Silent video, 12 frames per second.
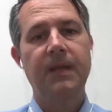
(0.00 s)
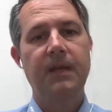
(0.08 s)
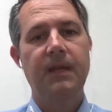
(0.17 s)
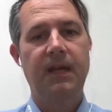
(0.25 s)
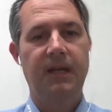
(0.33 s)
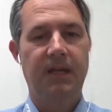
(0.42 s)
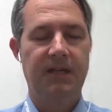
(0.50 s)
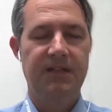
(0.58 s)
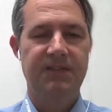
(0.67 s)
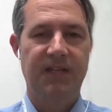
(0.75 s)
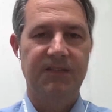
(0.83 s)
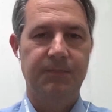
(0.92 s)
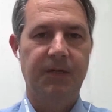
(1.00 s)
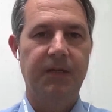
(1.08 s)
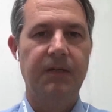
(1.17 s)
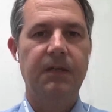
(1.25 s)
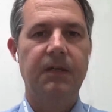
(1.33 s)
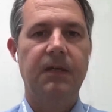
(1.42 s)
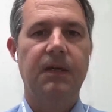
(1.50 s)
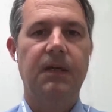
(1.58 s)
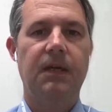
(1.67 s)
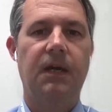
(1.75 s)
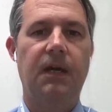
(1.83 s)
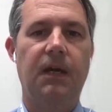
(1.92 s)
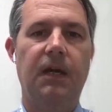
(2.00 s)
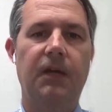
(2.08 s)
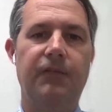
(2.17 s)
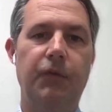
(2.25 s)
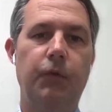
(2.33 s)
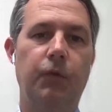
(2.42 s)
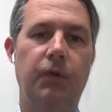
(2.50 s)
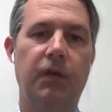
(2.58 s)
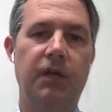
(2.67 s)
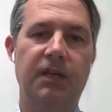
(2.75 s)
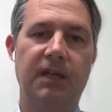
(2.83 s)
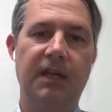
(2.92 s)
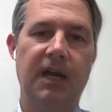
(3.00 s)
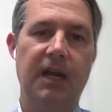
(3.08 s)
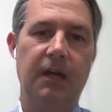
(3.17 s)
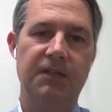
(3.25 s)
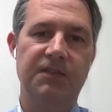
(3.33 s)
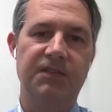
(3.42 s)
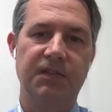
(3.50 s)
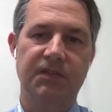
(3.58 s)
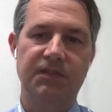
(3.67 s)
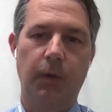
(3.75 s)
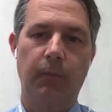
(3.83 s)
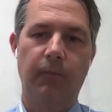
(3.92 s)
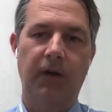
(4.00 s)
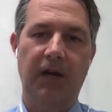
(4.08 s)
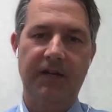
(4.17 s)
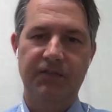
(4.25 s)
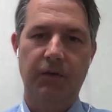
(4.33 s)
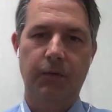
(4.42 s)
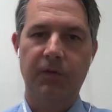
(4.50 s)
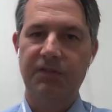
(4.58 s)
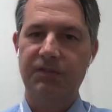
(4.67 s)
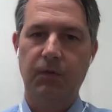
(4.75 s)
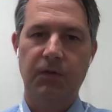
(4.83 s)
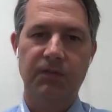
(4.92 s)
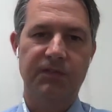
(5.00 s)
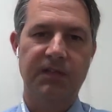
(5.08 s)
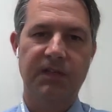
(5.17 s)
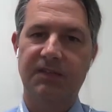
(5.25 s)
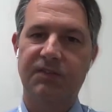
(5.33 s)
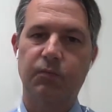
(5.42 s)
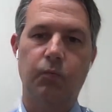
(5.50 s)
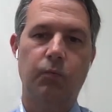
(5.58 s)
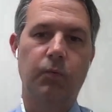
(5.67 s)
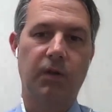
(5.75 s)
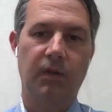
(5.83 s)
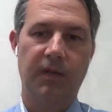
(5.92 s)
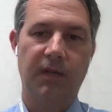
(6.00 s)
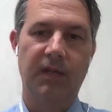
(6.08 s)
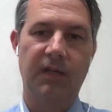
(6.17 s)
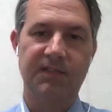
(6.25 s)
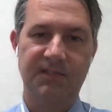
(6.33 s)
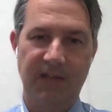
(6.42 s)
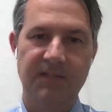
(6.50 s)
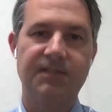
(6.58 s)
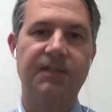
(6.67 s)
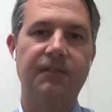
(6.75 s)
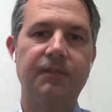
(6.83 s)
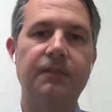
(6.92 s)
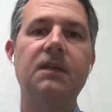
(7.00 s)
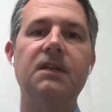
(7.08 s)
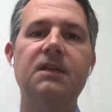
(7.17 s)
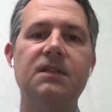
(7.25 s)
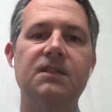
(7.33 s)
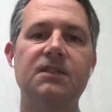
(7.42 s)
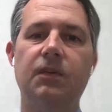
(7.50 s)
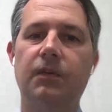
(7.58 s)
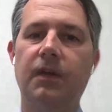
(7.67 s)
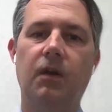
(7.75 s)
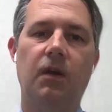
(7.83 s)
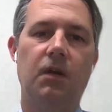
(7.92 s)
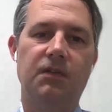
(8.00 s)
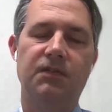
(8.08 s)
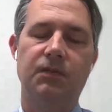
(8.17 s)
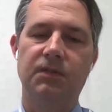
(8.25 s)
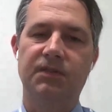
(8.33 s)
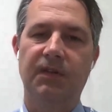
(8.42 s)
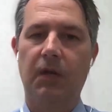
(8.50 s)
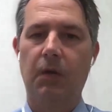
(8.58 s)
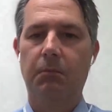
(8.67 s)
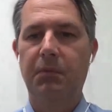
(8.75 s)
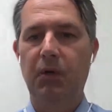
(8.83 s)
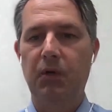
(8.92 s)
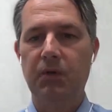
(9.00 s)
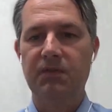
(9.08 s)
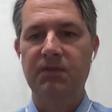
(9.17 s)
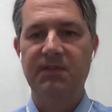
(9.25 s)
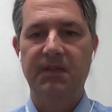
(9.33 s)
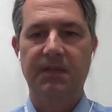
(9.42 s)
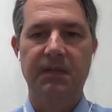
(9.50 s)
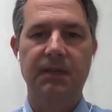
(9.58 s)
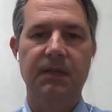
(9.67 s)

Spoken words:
in an assessment. If you look at the iron and steel scope for AASHTO resource, it's really extensive. So there are all sorts of, bolts and